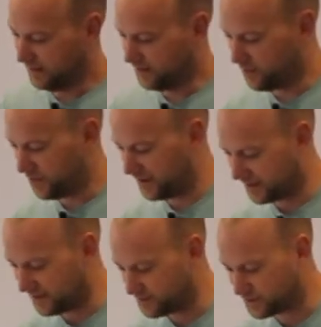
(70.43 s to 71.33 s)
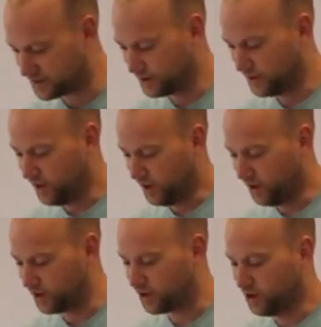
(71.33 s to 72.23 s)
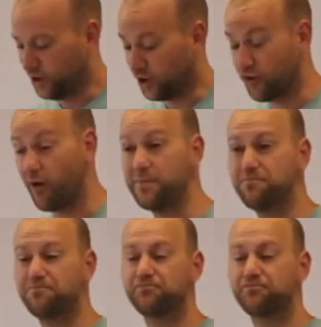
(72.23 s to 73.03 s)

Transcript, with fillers: and the pit keeps uh, growing.